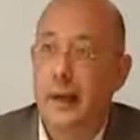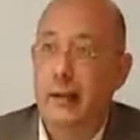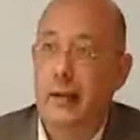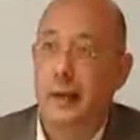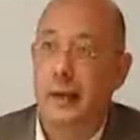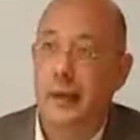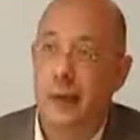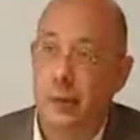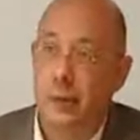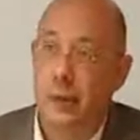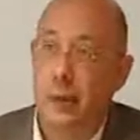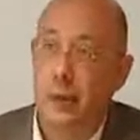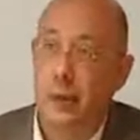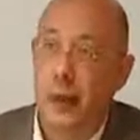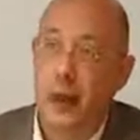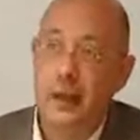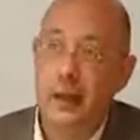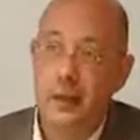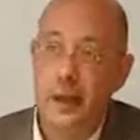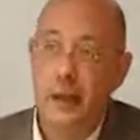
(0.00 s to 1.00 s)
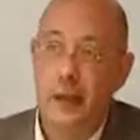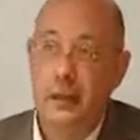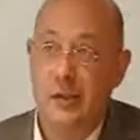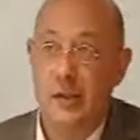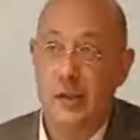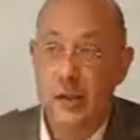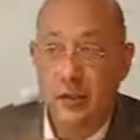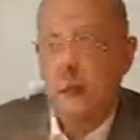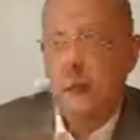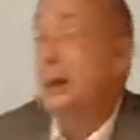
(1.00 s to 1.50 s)

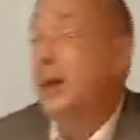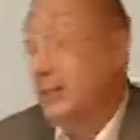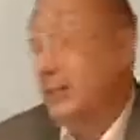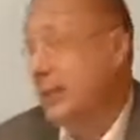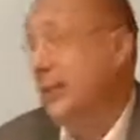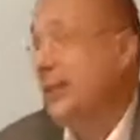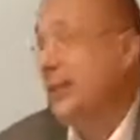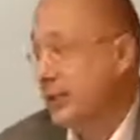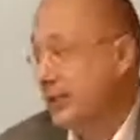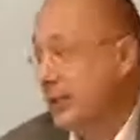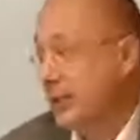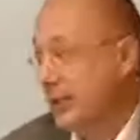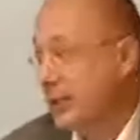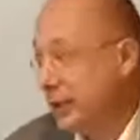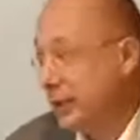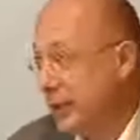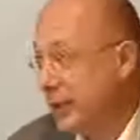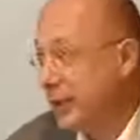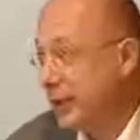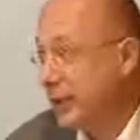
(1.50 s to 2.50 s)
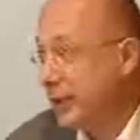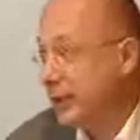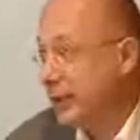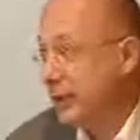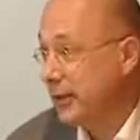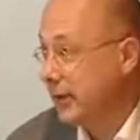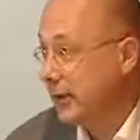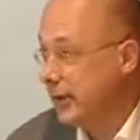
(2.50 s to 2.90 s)
it's not specialist knowledge,